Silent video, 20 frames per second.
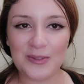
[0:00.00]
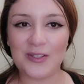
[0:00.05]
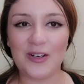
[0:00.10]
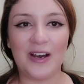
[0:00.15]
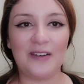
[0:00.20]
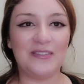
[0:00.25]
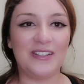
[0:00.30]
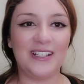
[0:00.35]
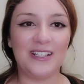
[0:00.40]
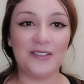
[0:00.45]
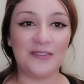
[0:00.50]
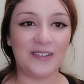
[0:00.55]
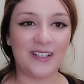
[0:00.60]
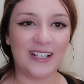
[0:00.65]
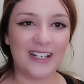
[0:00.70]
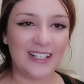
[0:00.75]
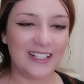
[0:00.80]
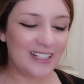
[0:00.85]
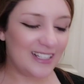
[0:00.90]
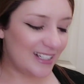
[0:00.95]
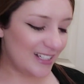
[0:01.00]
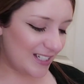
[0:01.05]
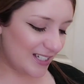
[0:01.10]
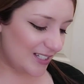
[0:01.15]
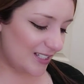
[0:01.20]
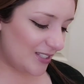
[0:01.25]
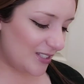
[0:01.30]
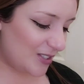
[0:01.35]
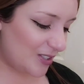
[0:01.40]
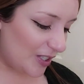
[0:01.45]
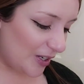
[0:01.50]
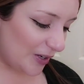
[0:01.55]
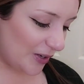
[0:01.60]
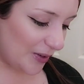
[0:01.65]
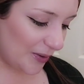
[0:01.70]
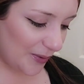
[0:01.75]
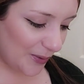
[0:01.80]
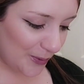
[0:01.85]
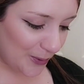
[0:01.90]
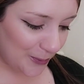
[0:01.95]
was not having any of it.
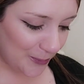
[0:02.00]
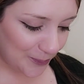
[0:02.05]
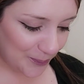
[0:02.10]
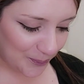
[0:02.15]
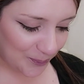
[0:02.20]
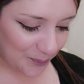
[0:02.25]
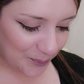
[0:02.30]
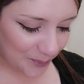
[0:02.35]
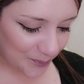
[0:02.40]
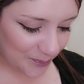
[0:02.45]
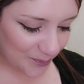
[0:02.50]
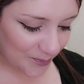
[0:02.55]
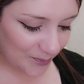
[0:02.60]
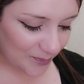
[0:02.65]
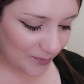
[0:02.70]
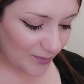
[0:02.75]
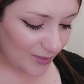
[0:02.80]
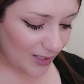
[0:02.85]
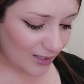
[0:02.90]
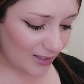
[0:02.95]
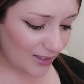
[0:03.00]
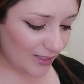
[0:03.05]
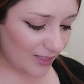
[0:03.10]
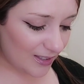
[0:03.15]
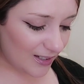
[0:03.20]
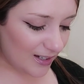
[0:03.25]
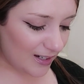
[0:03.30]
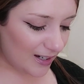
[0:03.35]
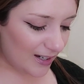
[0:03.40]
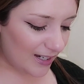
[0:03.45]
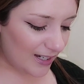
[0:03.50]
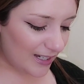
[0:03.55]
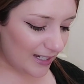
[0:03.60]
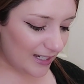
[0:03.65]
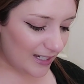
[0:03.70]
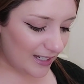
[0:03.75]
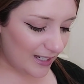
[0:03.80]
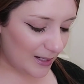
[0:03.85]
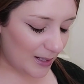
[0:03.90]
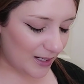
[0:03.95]
So the
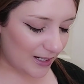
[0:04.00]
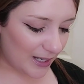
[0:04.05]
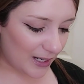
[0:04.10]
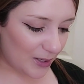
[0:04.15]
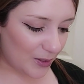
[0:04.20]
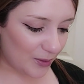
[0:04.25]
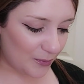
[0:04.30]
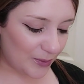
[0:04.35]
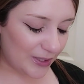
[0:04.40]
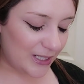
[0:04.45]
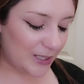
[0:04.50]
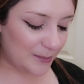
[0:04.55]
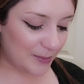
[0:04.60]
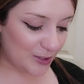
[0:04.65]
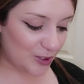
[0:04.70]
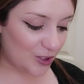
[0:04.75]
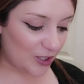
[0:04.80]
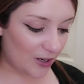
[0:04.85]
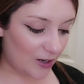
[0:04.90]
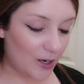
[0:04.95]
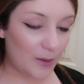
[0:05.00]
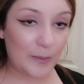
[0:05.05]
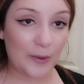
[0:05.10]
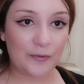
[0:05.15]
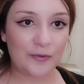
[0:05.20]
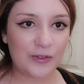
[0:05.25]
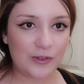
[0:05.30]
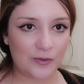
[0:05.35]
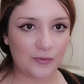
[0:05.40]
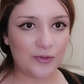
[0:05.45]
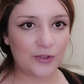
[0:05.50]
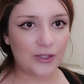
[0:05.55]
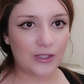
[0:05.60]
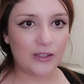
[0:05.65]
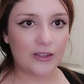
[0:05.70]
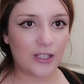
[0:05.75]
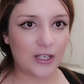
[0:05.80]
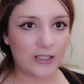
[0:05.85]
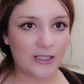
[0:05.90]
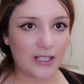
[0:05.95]
guy, like, when he pushed her arm off for
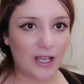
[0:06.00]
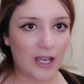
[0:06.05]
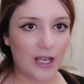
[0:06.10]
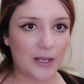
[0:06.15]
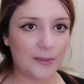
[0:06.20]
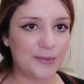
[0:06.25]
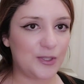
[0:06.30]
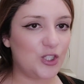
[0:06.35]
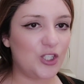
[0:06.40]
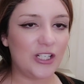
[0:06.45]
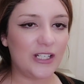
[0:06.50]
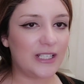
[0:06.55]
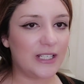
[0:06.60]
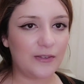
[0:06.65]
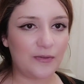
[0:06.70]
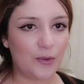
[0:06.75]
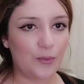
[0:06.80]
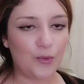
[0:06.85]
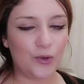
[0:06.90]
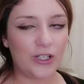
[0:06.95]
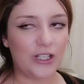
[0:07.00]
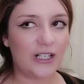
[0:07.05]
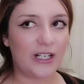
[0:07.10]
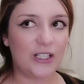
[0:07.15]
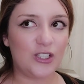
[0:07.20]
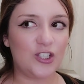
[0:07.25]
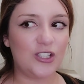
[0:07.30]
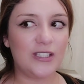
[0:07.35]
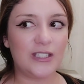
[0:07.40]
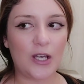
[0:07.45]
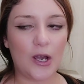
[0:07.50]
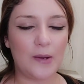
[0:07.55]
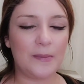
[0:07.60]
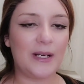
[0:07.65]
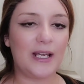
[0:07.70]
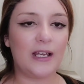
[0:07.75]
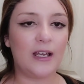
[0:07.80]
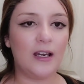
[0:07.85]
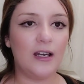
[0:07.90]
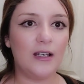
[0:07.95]
the third time, she didn't give him warning. Like, she didn't tell him
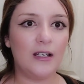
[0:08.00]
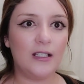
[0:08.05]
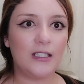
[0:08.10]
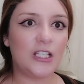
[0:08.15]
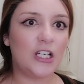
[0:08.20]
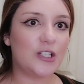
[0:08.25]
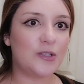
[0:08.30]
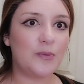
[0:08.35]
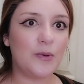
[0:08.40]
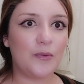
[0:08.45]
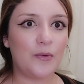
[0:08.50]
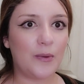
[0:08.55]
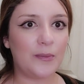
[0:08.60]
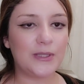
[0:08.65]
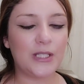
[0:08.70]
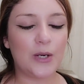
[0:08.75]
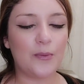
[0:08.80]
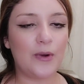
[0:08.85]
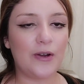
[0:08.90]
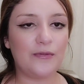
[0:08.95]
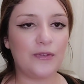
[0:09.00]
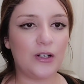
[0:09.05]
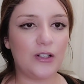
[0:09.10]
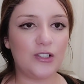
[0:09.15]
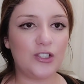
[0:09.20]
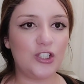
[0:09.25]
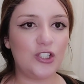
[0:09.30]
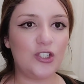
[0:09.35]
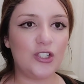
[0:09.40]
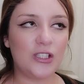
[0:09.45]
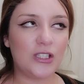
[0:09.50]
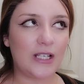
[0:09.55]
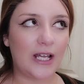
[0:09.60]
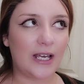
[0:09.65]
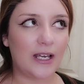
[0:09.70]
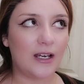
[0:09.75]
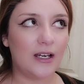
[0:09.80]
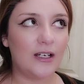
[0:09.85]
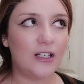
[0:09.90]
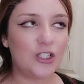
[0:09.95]
like, touch me one more time, whatever. She just
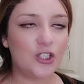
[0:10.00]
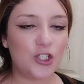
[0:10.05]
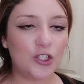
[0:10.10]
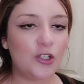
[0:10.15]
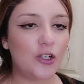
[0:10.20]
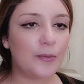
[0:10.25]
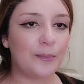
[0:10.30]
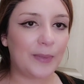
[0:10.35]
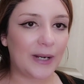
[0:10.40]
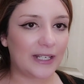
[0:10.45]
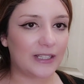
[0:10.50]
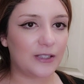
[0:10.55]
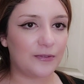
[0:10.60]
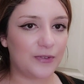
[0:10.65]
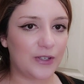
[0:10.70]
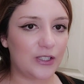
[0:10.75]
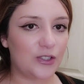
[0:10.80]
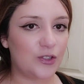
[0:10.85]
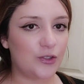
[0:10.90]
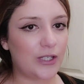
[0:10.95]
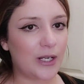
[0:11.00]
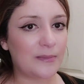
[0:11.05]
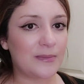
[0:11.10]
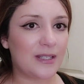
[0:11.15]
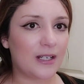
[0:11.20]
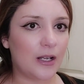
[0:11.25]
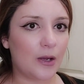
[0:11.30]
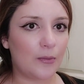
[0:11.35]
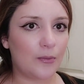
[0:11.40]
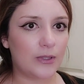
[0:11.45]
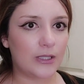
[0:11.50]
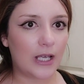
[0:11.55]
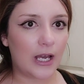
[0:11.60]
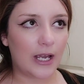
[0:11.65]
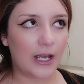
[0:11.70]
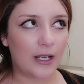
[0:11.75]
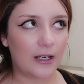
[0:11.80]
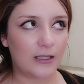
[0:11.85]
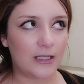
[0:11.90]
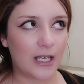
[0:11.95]
like, she looked back the first 2 times, and I was
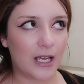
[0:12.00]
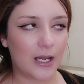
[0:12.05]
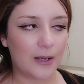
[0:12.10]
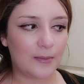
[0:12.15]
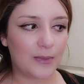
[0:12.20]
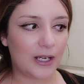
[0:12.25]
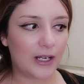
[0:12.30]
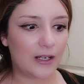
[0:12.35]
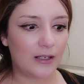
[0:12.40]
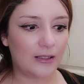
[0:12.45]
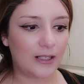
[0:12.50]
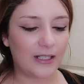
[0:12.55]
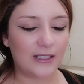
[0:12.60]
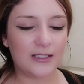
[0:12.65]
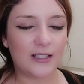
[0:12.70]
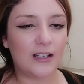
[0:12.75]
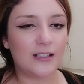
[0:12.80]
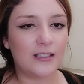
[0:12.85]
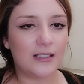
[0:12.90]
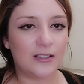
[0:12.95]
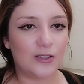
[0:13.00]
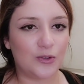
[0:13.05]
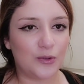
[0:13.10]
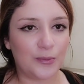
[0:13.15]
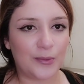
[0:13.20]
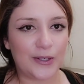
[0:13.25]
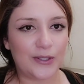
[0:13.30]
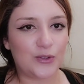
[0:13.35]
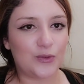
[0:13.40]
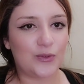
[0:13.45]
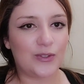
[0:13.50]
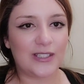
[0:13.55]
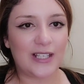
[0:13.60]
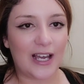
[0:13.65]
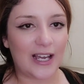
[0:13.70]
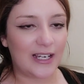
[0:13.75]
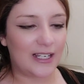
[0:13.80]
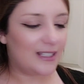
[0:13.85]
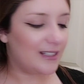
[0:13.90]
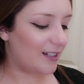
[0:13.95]
like to him like tutted almost, or
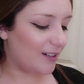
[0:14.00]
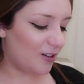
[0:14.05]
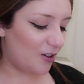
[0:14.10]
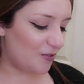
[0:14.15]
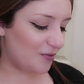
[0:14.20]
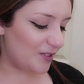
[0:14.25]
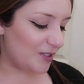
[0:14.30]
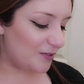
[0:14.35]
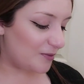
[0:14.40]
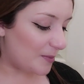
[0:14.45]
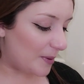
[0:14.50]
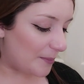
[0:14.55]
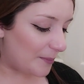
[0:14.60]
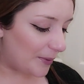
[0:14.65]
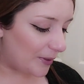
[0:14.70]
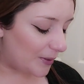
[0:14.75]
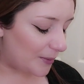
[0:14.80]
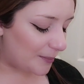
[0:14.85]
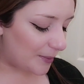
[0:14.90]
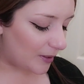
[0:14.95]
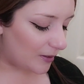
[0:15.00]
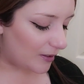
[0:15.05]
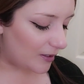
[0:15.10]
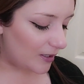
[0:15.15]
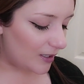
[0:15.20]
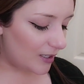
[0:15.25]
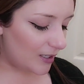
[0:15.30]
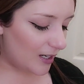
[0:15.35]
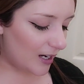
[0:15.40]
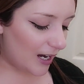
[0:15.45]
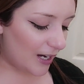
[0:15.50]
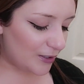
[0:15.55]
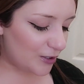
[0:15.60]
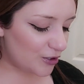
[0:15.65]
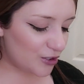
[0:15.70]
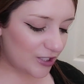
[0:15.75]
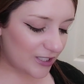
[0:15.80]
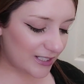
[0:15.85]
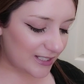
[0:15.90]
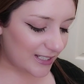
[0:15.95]
sighed. I can't really remember, but I
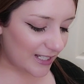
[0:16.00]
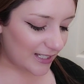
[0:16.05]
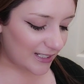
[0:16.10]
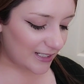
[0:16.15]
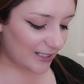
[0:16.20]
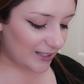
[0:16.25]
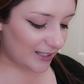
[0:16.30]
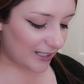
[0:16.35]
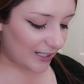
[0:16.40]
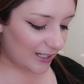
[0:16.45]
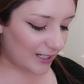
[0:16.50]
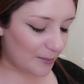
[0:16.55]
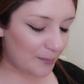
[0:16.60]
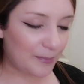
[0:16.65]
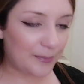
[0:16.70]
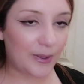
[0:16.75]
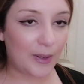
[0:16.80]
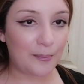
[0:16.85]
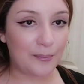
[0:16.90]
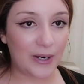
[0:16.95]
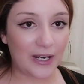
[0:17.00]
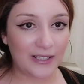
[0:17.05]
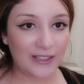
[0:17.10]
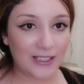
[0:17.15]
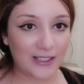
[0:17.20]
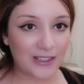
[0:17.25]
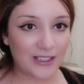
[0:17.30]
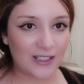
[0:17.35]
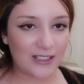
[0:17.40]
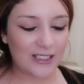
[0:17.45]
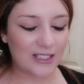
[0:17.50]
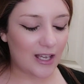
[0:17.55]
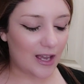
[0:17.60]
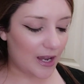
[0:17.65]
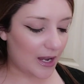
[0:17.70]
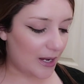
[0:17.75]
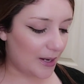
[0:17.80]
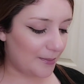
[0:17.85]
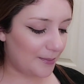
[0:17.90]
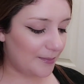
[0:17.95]
know she didn't say anything. But by the third
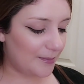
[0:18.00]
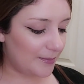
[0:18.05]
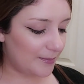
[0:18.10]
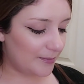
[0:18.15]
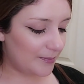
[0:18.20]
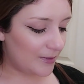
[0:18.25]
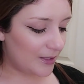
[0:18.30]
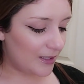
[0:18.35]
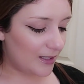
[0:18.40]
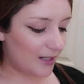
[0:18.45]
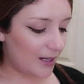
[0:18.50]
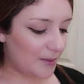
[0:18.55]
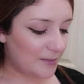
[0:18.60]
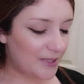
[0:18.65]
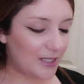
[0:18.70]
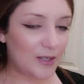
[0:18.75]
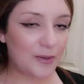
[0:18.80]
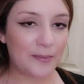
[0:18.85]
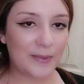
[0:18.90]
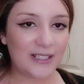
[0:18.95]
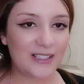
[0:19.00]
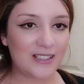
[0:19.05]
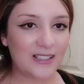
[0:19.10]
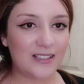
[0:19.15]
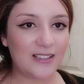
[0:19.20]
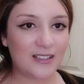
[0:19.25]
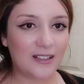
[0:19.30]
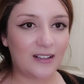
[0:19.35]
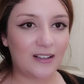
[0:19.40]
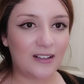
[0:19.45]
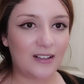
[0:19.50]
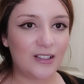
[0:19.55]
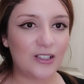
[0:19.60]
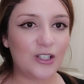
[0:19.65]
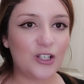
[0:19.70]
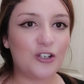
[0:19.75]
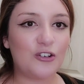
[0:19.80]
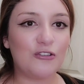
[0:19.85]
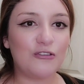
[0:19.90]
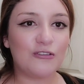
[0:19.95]
time, I'm telling you, my sister
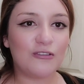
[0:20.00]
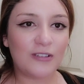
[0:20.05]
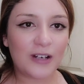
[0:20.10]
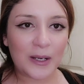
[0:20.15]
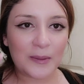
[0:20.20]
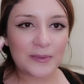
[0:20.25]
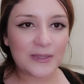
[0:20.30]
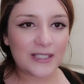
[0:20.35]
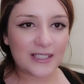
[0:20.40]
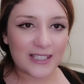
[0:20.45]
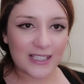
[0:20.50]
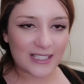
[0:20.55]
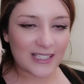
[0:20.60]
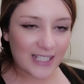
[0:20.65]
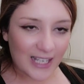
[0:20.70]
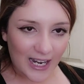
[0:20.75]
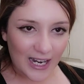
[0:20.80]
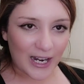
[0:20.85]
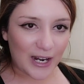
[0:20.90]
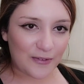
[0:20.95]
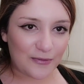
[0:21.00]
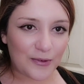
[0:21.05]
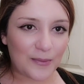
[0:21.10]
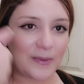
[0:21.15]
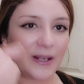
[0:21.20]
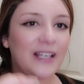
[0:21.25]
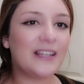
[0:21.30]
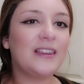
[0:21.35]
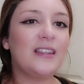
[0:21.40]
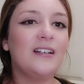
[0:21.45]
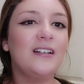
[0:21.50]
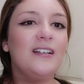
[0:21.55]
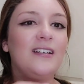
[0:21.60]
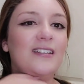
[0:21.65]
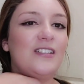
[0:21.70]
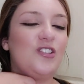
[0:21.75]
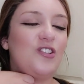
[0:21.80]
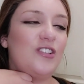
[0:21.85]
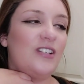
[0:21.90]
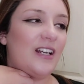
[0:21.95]
grabbed this guy from like
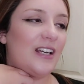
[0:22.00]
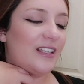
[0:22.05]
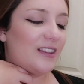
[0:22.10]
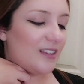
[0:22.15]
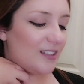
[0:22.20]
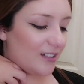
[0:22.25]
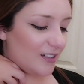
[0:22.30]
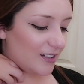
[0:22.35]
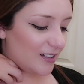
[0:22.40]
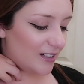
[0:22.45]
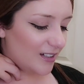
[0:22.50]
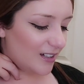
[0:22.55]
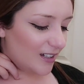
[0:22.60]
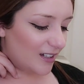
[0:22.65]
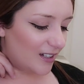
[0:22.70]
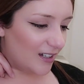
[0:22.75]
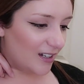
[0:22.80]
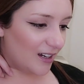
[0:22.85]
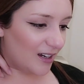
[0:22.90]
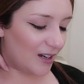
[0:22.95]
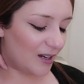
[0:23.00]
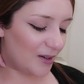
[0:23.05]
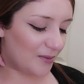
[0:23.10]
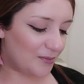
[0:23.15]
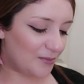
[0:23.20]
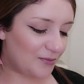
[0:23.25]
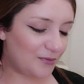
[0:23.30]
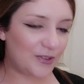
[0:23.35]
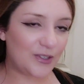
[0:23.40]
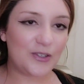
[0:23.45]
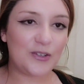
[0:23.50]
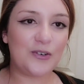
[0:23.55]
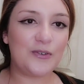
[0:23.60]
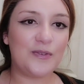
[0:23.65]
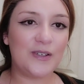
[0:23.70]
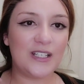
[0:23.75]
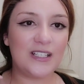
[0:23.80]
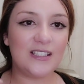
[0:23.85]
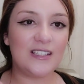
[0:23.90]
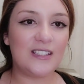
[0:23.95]
literally the front
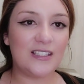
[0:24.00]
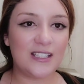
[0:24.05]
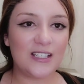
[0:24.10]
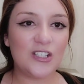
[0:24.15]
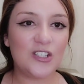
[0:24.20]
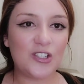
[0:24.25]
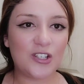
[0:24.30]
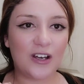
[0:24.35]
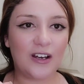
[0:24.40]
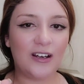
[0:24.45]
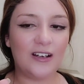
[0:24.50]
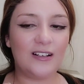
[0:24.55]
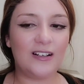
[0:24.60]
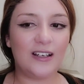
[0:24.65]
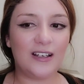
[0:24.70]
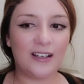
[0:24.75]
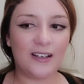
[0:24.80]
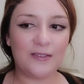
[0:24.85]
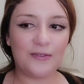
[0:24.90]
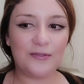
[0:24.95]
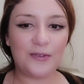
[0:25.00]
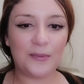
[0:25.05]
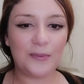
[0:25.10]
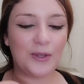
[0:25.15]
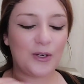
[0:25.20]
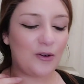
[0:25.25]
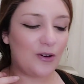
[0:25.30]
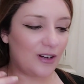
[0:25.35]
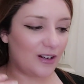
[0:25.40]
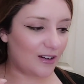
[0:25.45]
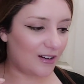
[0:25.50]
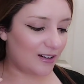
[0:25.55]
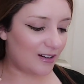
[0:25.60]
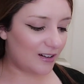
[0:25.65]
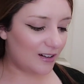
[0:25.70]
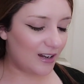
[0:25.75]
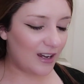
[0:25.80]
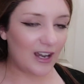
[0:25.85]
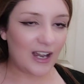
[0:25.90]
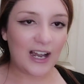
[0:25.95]
of his t-shirt, like from the
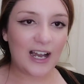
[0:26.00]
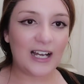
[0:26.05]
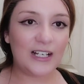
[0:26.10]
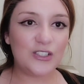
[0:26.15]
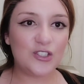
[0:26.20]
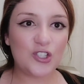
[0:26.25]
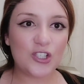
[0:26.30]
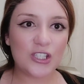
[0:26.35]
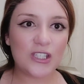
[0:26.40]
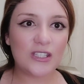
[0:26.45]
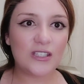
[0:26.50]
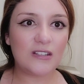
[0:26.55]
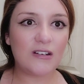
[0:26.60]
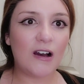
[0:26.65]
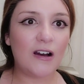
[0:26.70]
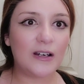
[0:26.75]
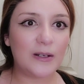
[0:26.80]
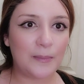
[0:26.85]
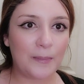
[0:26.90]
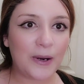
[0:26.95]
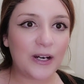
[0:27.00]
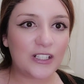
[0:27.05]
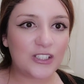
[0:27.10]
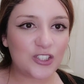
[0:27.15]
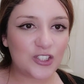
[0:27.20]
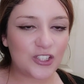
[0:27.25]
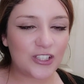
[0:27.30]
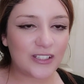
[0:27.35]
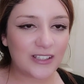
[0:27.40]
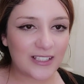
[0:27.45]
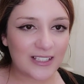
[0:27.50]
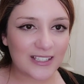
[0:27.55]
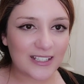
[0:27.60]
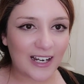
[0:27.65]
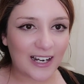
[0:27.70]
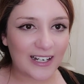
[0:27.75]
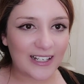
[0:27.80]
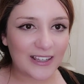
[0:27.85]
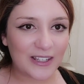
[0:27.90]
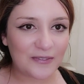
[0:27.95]
collar, and just started punching this
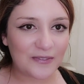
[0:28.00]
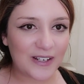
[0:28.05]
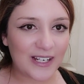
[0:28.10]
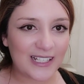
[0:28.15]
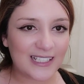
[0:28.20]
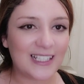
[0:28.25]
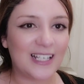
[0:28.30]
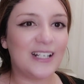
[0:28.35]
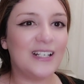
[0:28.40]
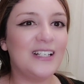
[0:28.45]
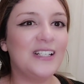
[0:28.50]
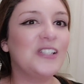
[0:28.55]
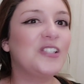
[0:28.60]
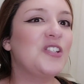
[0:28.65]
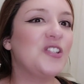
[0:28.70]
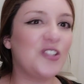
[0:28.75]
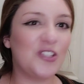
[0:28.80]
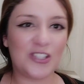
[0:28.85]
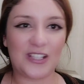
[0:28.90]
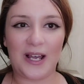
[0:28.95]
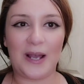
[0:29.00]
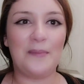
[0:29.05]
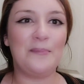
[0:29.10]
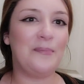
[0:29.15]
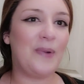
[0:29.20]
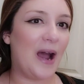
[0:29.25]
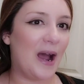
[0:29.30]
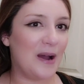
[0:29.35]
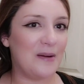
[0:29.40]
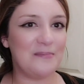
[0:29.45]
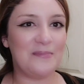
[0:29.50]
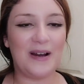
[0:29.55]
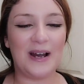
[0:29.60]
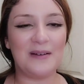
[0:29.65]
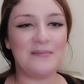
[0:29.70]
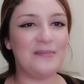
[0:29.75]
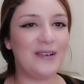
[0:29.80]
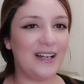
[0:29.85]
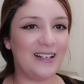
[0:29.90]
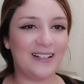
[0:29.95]
guy in the face, like literally just like bam,
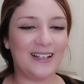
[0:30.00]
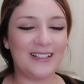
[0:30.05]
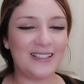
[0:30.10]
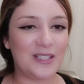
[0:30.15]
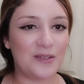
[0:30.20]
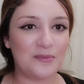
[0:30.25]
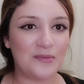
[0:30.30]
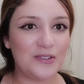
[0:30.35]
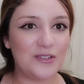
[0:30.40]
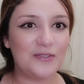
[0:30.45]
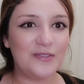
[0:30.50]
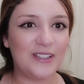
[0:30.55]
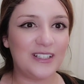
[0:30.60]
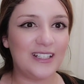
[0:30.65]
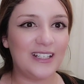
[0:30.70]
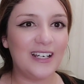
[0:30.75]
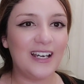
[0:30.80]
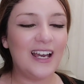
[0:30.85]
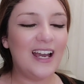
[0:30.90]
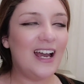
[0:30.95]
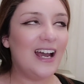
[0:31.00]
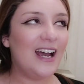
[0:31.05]
bam, bam, like some movie.